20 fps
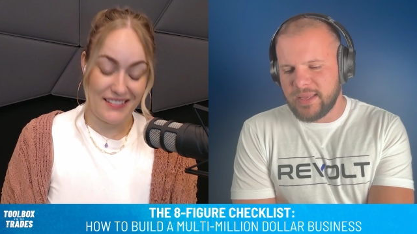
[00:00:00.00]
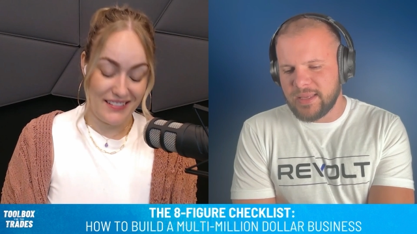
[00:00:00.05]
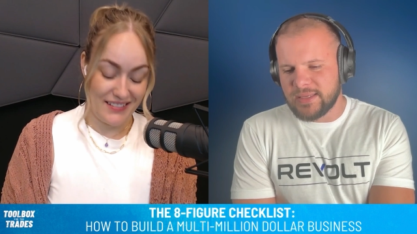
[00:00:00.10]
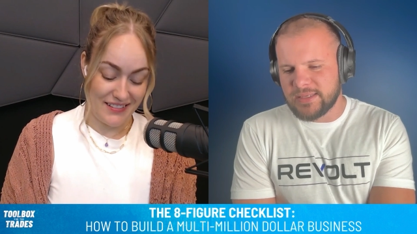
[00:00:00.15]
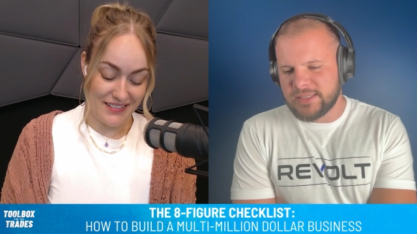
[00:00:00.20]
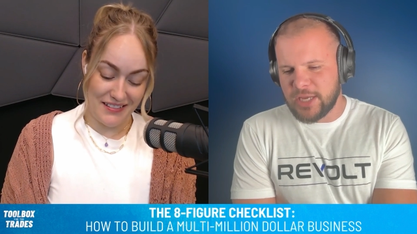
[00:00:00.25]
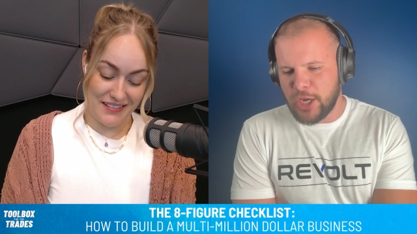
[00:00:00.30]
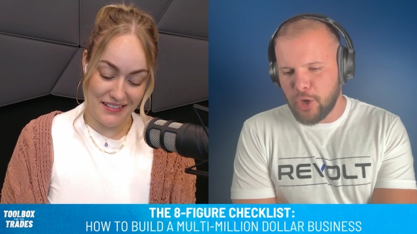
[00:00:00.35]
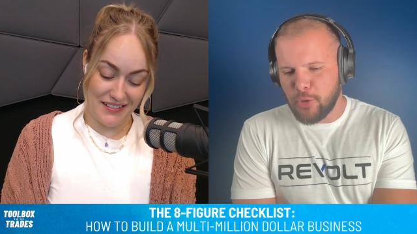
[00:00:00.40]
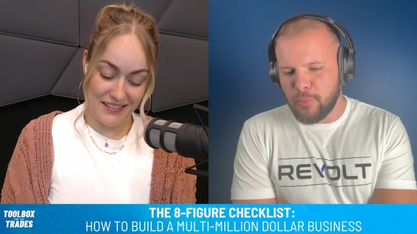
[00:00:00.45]
Speaker 1: get
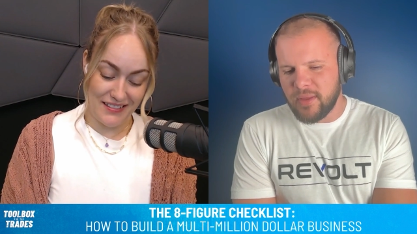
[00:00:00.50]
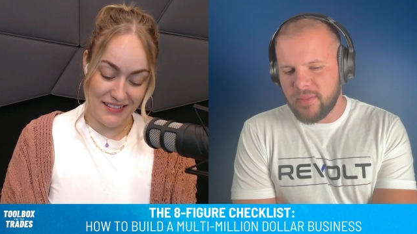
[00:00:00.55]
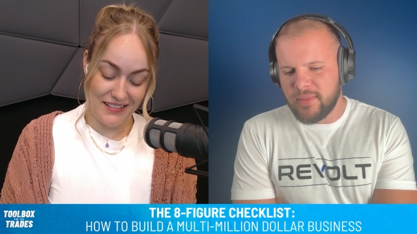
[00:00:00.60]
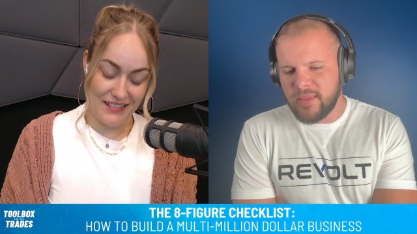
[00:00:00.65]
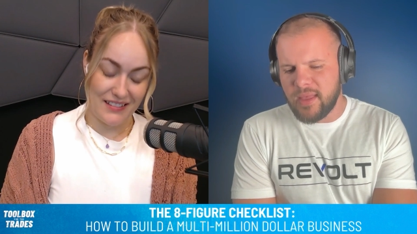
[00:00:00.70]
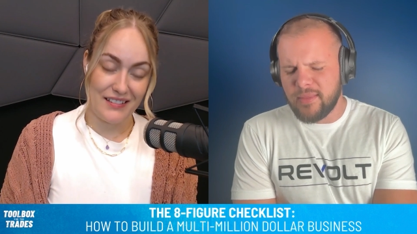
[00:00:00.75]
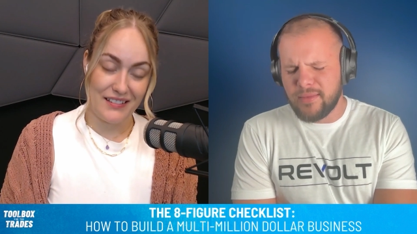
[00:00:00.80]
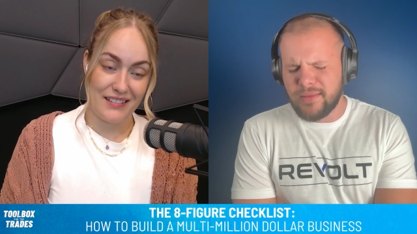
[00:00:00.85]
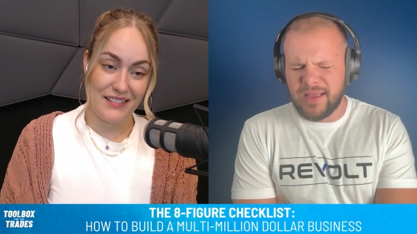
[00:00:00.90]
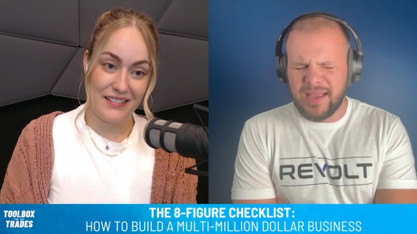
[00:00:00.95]
scared by
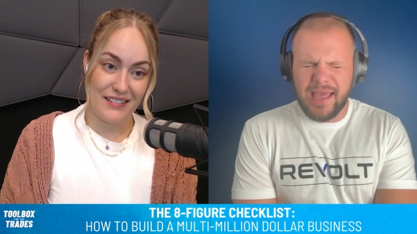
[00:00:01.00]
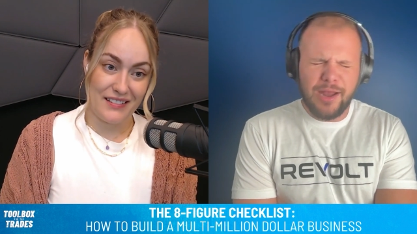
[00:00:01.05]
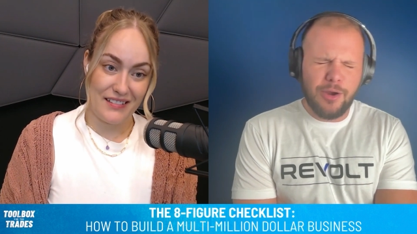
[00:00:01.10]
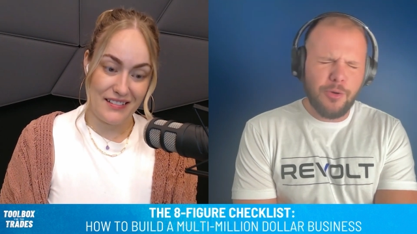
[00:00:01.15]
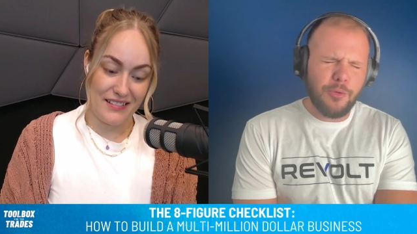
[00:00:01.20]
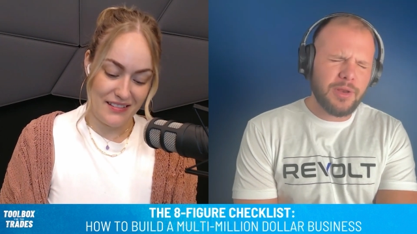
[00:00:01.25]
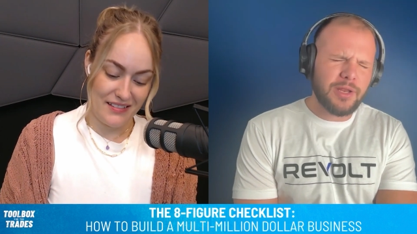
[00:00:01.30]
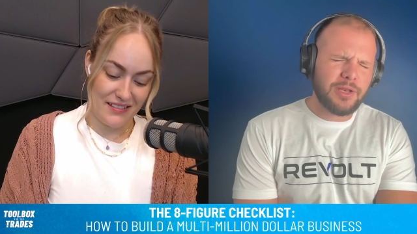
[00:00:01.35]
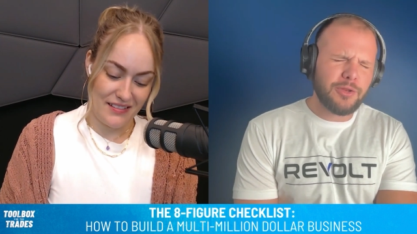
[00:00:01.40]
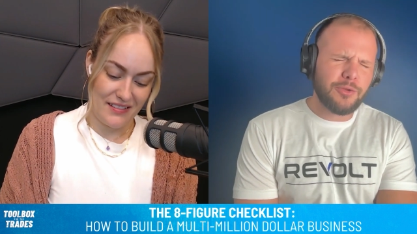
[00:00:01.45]
that. And I don't
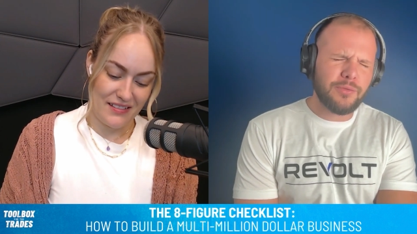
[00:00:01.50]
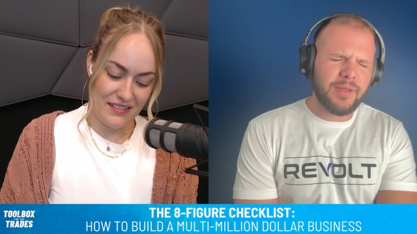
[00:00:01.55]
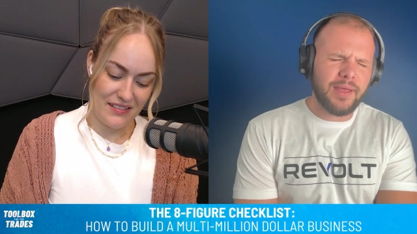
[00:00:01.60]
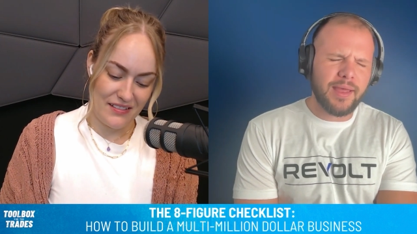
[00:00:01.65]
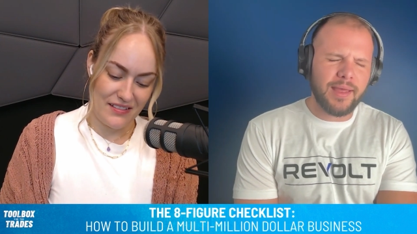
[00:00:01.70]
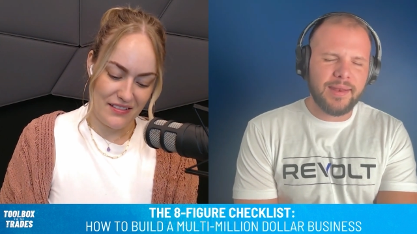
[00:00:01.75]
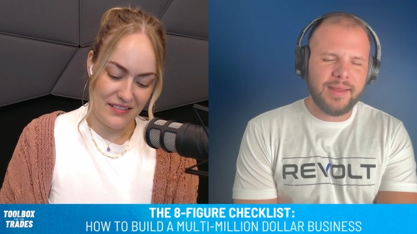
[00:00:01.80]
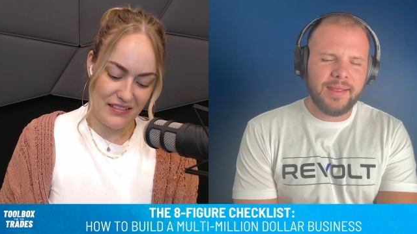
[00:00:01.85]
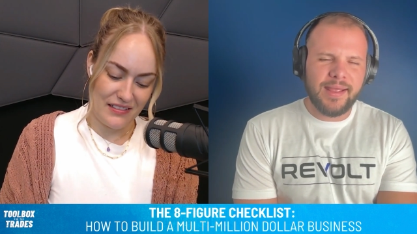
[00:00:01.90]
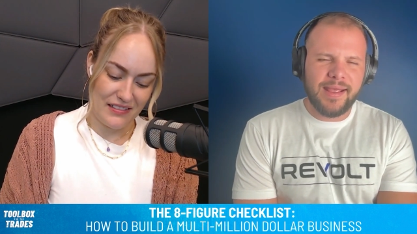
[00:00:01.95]
want to do that.